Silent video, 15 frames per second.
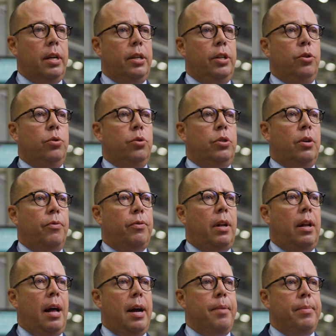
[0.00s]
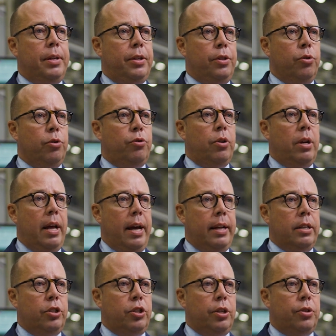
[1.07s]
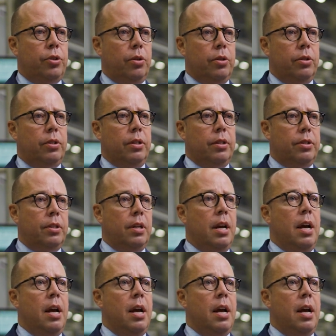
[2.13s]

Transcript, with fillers: and use of climate neutral energy sources